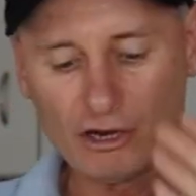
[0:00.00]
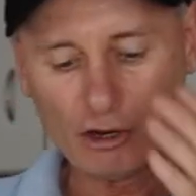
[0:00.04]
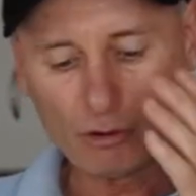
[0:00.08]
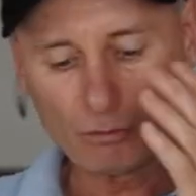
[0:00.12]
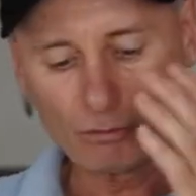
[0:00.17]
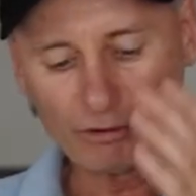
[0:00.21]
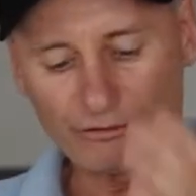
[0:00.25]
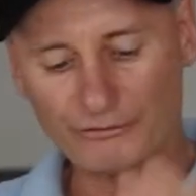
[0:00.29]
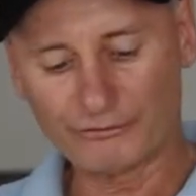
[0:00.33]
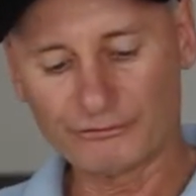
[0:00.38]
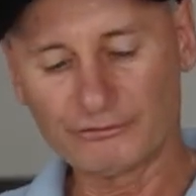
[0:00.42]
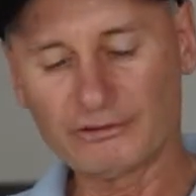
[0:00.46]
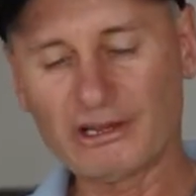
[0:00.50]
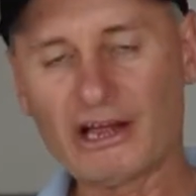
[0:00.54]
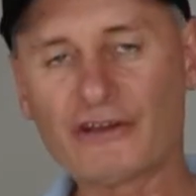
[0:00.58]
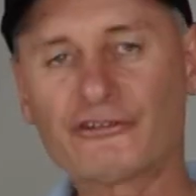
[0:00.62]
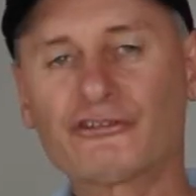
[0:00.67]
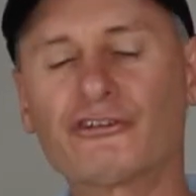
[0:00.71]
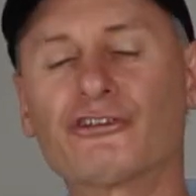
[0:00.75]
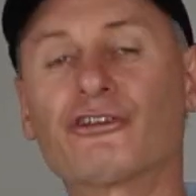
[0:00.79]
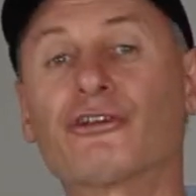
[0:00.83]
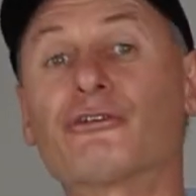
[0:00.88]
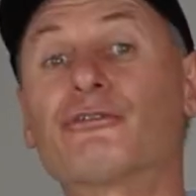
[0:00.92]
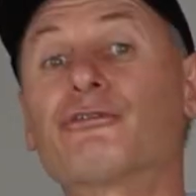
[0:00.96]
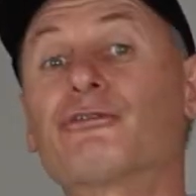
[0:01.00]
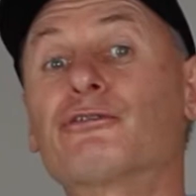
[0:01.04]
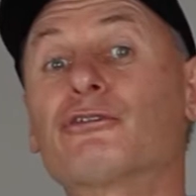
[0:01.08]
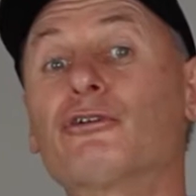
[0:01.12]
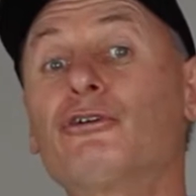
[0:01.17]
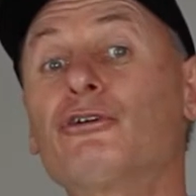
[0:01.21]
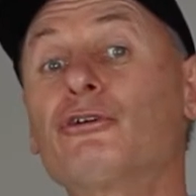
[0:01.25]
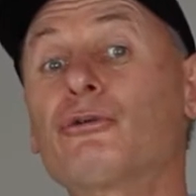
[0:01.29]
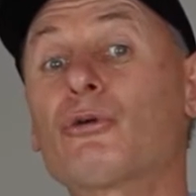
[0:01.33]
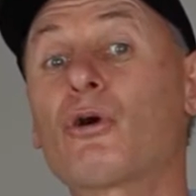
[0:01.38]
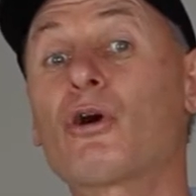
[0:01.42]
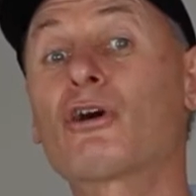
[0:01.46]
We're flushing the
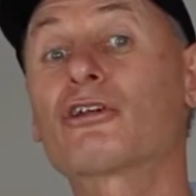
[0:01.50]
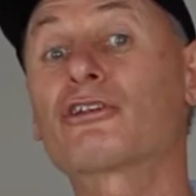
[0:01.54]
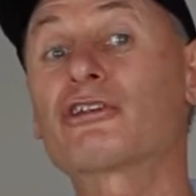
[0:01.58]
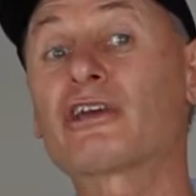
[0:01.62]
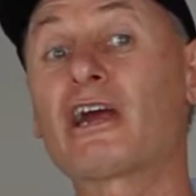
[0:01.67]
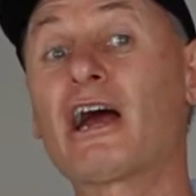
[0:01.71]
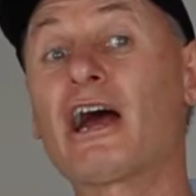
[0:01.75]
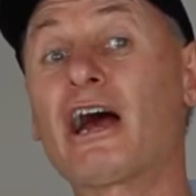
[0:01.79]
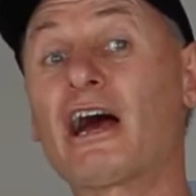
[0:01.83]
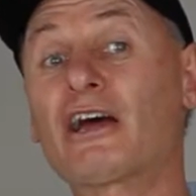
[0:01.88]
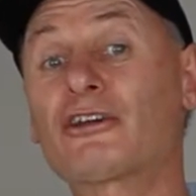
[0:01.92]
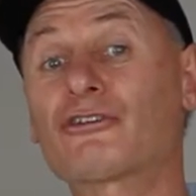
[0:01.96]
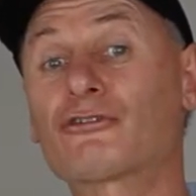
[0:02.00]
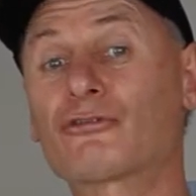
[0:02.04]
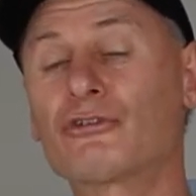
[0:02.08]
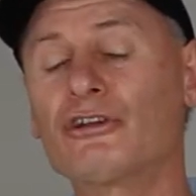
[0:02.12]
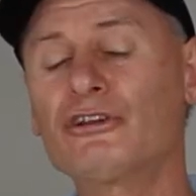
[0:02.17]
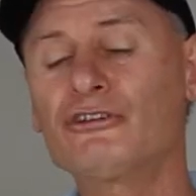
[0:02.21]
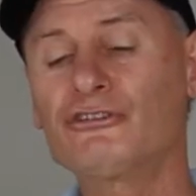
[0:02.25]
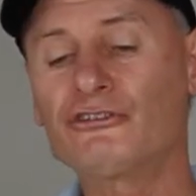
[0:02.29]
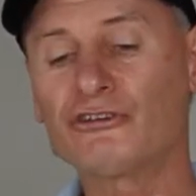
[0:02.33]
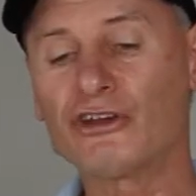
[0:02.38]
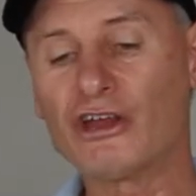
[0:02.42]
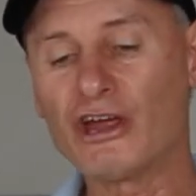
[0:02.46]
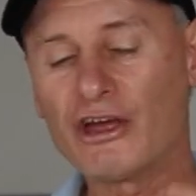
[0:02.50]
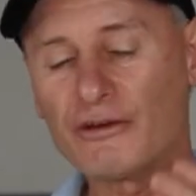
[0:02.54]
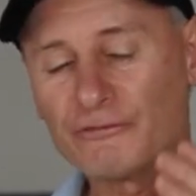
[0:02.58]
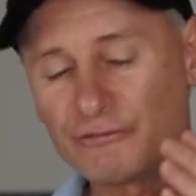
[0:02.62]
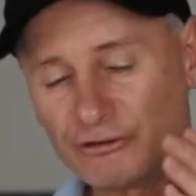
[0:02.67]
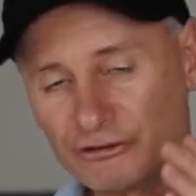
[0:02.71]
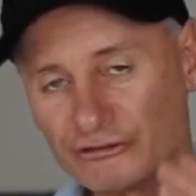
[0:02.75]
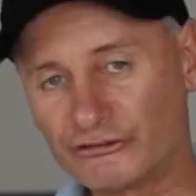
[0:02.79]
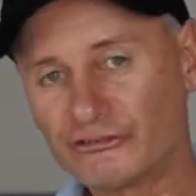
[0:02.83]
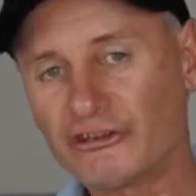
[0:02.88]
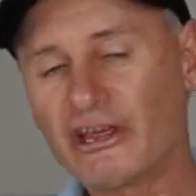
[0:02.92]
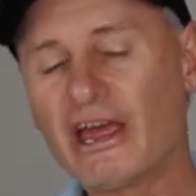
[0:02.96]
fluoride cartridge
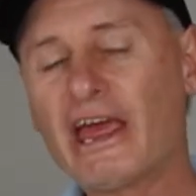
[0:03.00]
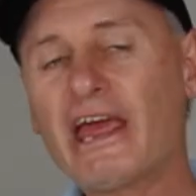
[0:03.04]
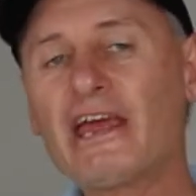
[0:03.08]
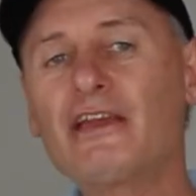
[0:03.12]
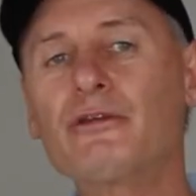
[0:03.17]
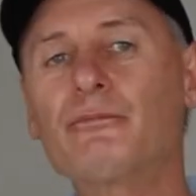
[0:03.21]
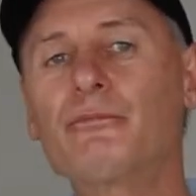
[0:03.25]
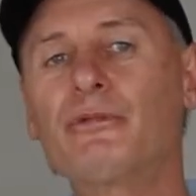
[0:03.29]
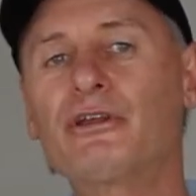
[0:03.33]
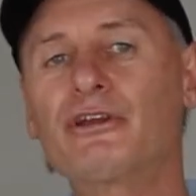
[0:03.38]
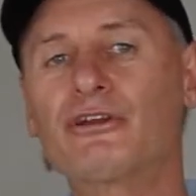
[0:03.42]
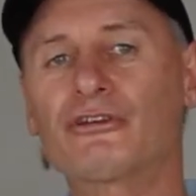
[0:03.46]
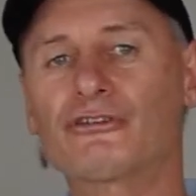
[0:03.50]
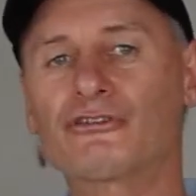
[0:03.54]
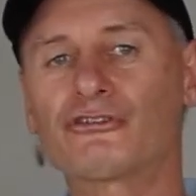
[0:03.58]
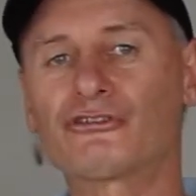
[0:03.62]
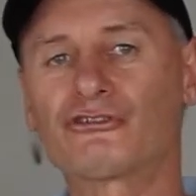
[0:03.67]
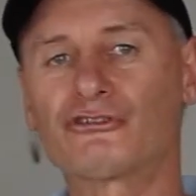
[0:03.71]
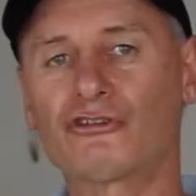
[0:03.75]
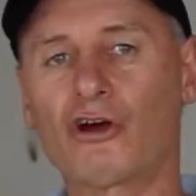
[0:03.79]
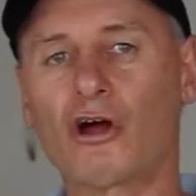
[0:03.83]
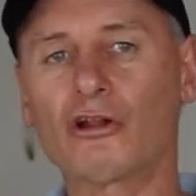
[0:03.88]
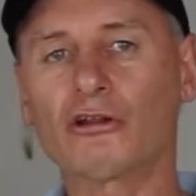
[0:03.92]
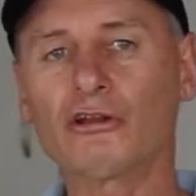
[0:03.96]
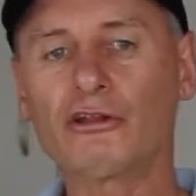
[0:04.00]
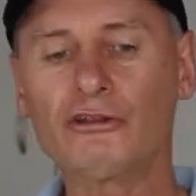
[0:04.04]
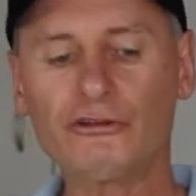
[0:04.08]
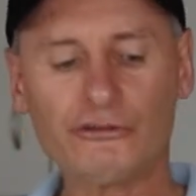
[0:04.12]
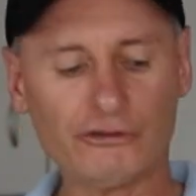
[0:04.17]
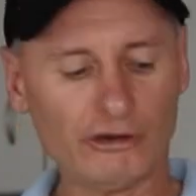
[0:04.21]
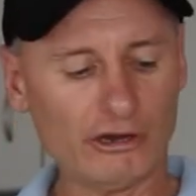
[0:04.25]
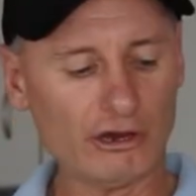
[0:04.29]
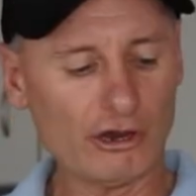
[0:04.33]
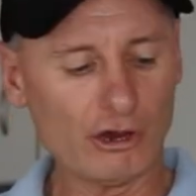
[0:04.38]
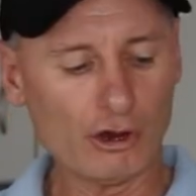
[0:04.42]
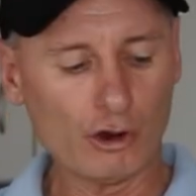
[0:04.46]
for 10 minutes
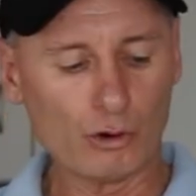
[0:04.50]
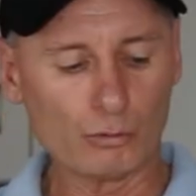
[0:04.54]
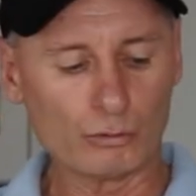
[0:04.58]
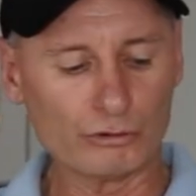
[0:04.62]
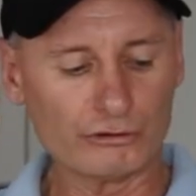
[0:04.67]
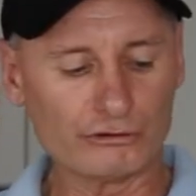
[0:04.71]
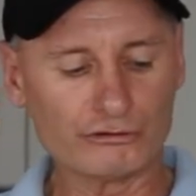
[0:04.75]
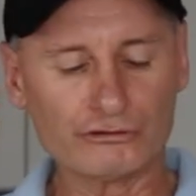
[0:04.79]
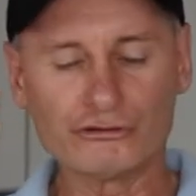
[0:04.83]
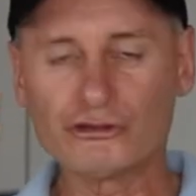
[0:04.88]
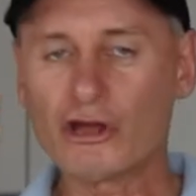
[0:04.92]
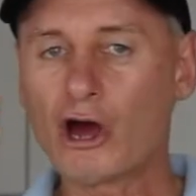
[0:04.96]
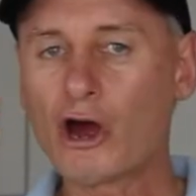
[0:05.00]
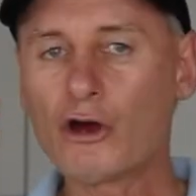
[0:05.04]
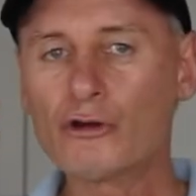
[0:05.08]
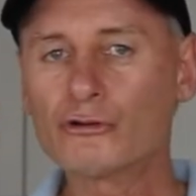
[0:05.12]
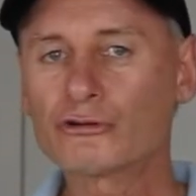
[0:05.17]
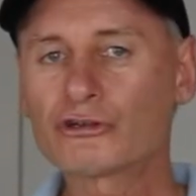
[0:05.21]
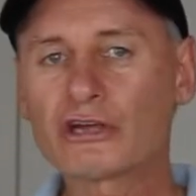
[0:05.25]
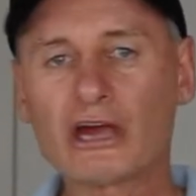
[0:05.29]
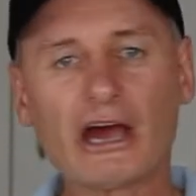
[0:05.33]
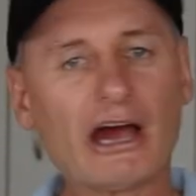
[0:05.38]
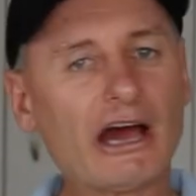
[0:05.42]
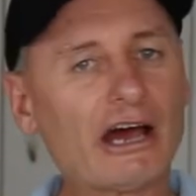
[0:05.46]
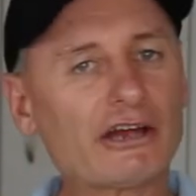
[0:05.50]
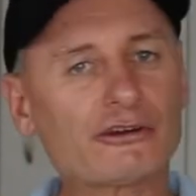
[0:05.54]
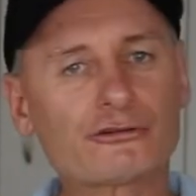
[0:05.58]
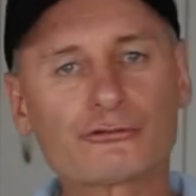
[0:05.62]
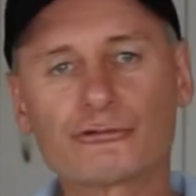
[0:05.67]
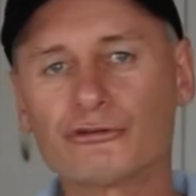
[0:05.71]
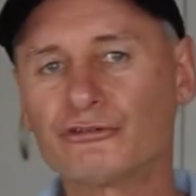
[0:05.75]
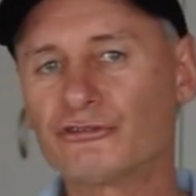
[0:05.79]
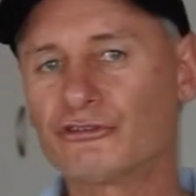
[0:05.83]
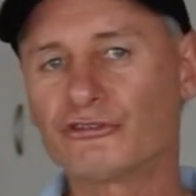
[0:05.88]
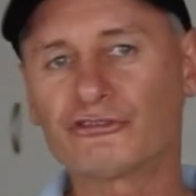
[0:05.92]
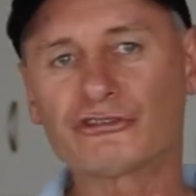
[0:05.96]
solid with no
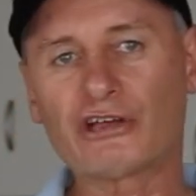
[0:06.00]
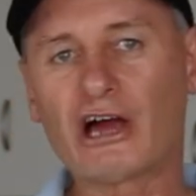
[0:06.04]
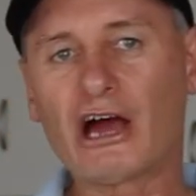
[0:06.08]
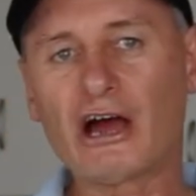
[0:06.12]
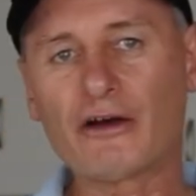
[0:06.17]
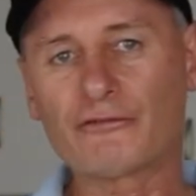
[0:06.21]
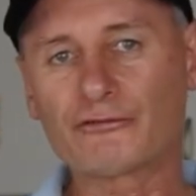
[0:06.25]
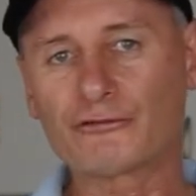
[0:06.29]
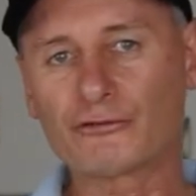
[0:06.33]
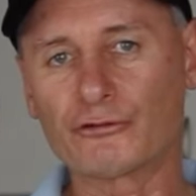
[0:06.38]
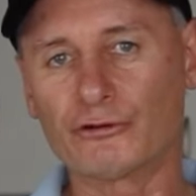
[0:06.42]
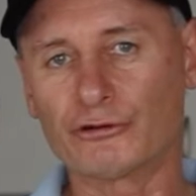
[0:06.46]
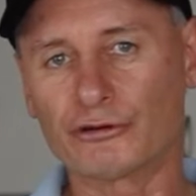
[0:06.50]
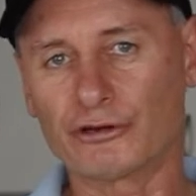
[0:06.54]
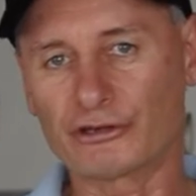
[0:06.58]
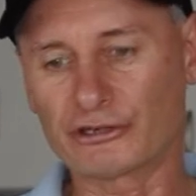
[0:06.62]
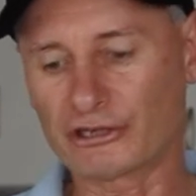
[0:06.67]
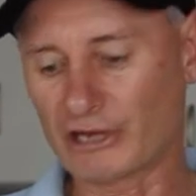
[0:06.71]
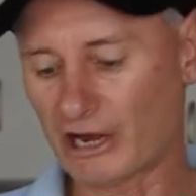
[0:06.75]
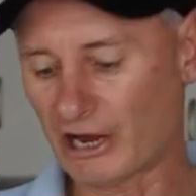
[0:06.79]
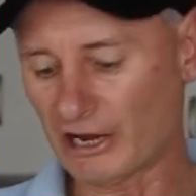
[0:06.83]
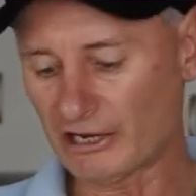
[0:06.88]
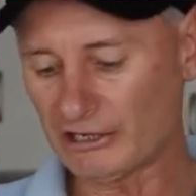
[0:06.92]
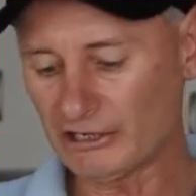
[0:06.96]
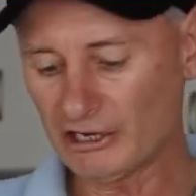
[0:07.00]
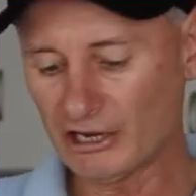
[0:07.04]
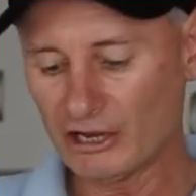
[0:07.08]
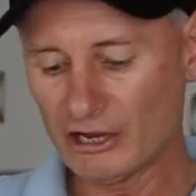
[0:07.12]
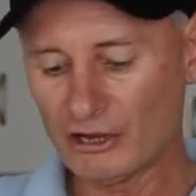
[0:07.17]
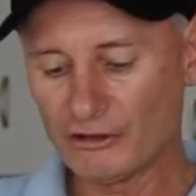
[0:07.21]
cartridges after it, okay?